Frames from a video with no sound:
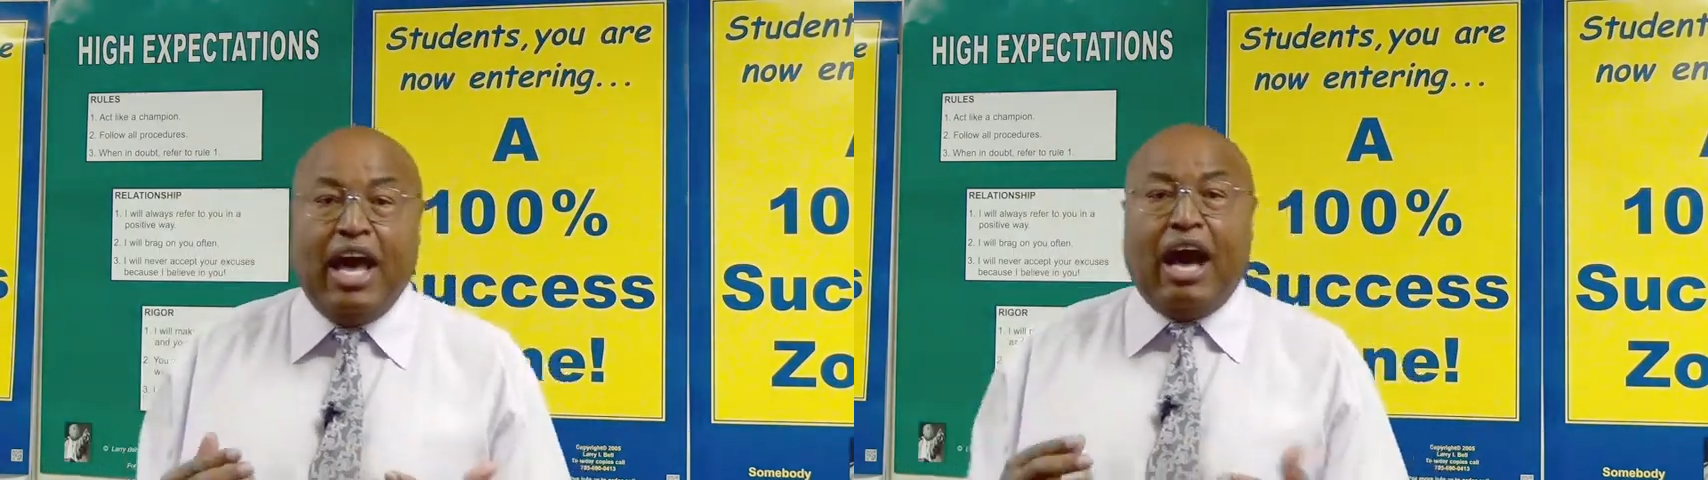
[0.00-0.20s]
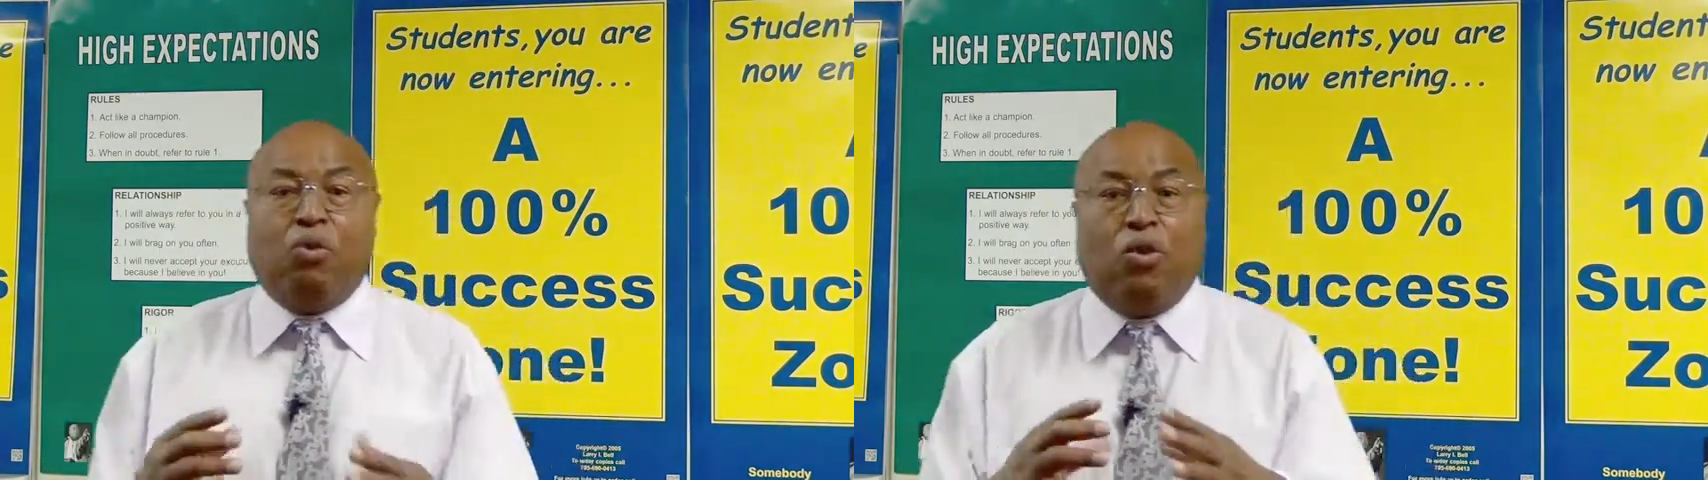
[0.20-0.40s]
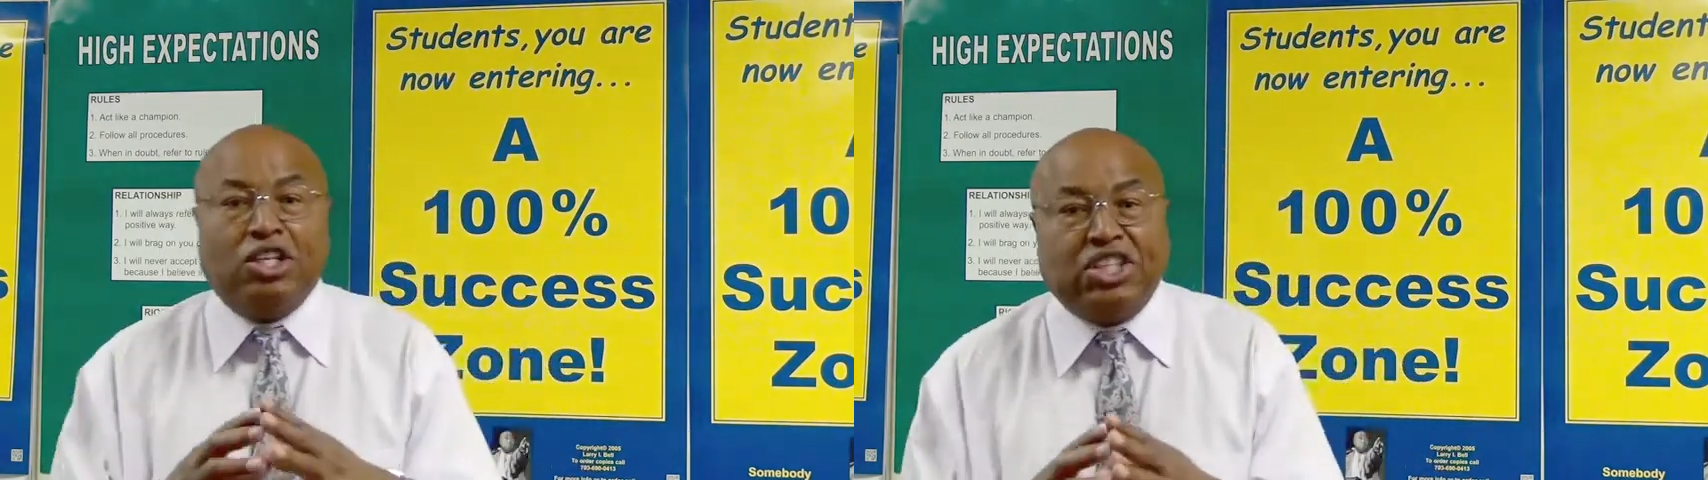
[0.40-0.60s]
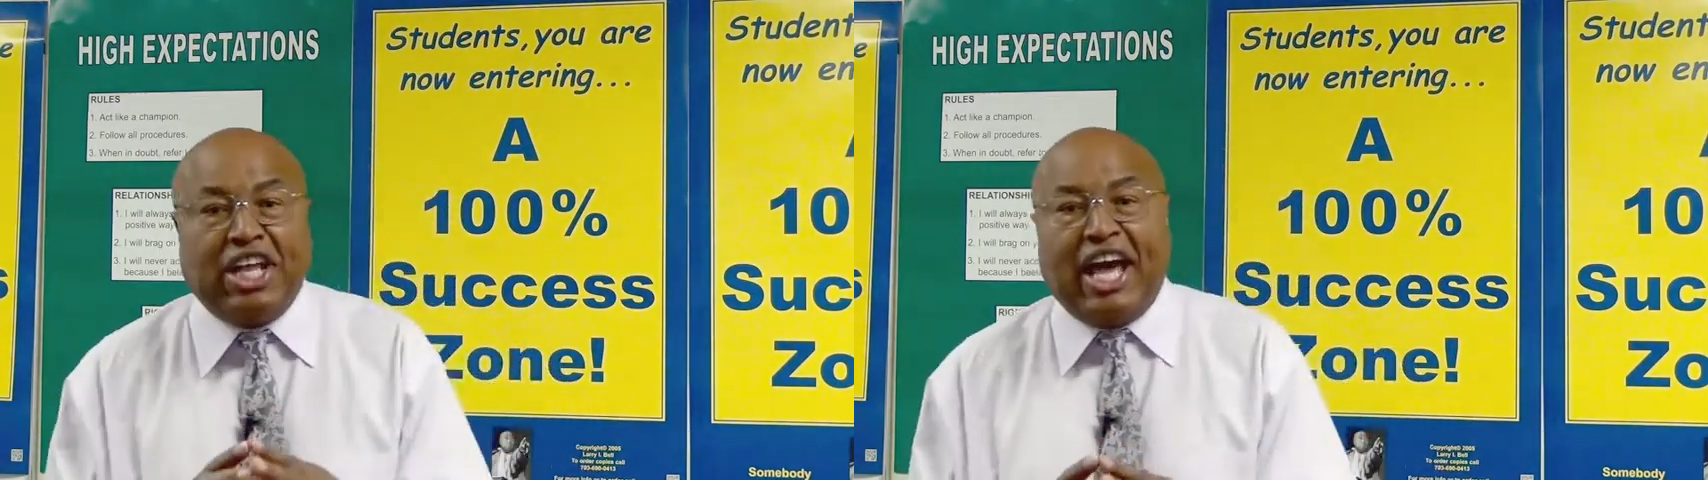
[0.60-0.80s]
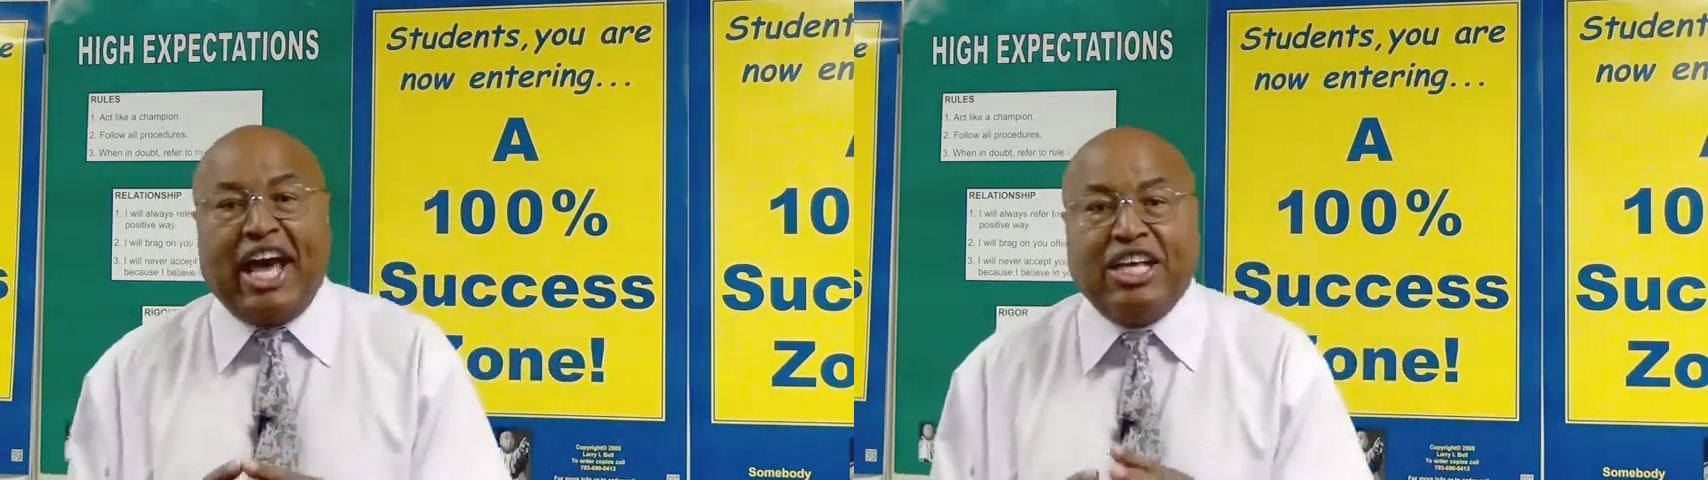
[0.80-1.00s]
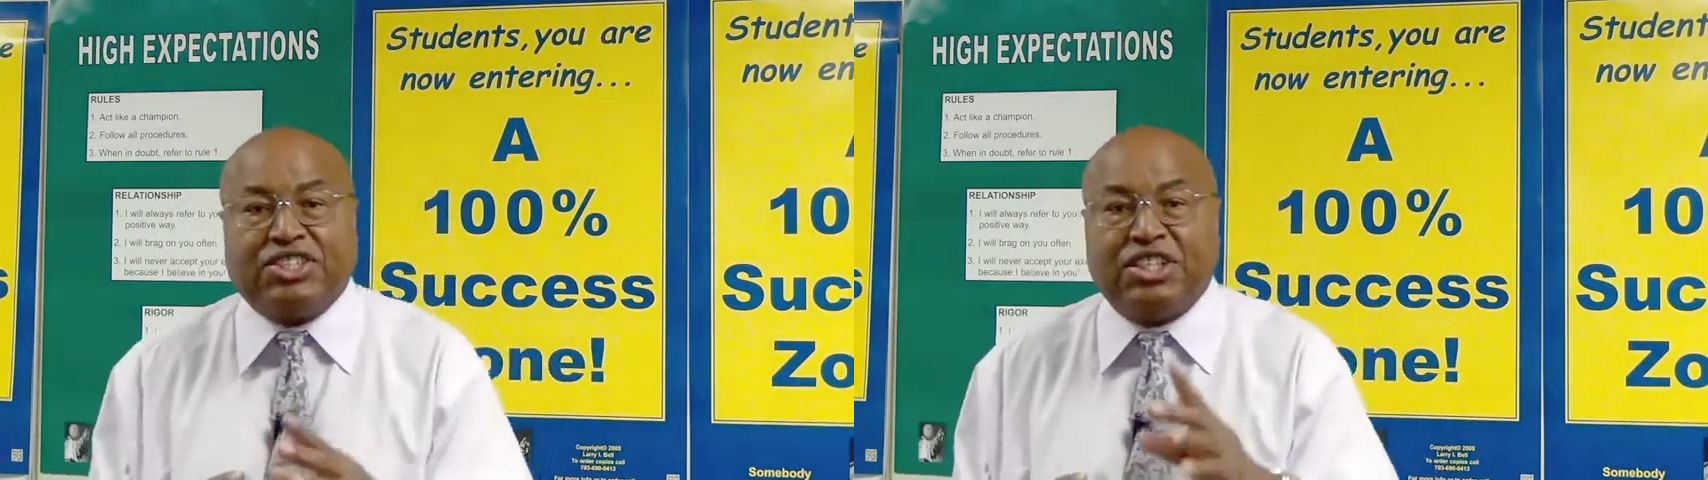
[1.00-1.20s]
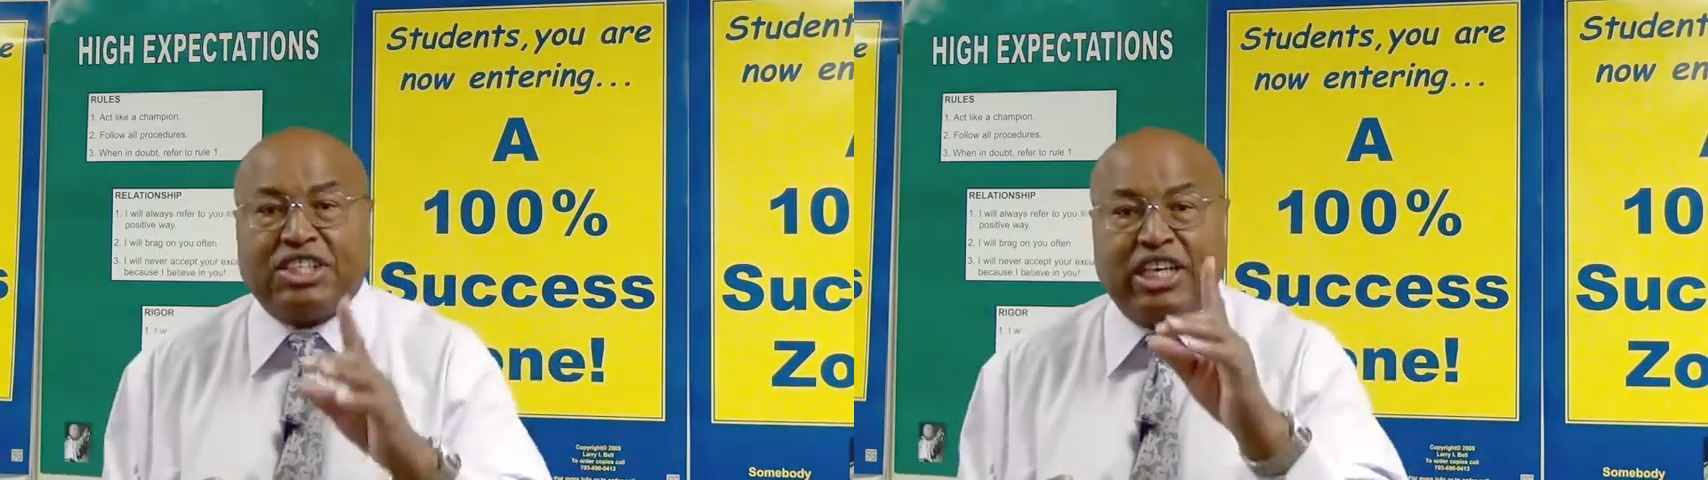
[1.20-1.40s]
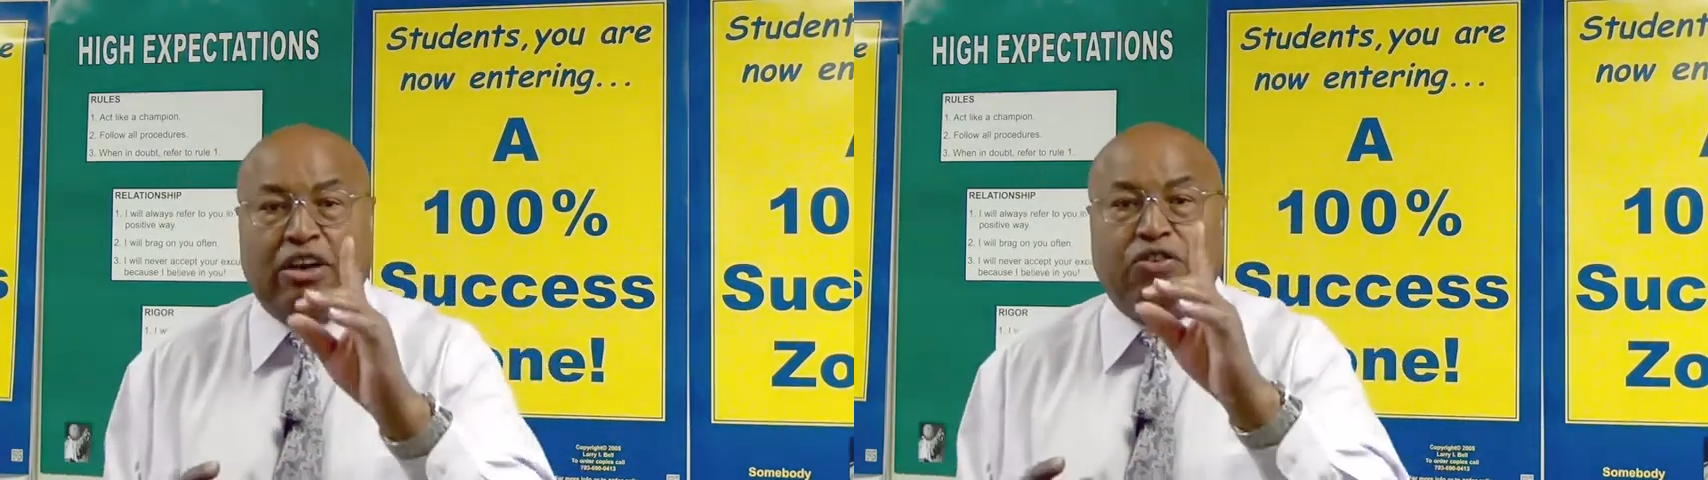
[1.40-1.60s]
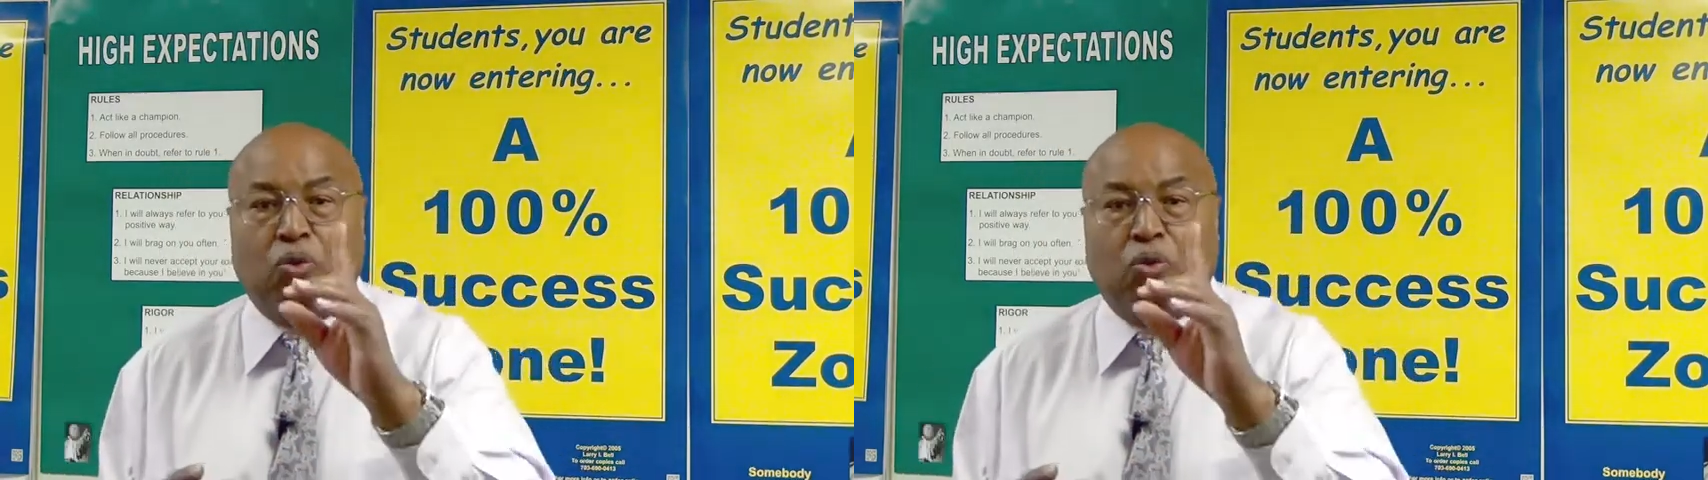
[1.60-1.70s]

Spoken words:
I want you to ask yourself,